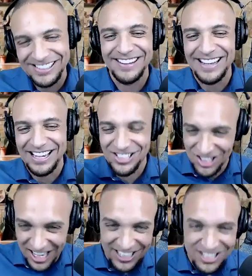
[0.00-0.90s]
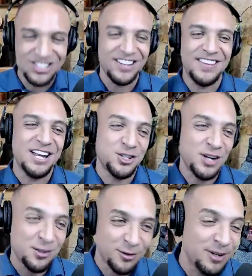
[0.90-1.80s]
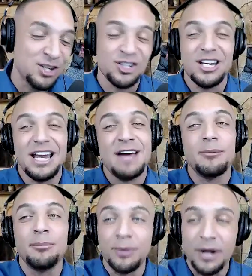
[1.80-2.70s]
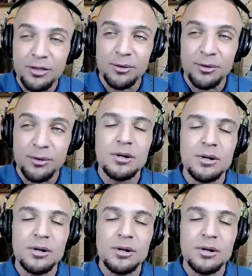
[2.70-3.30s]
and that change and that transformation and have a breakthrough,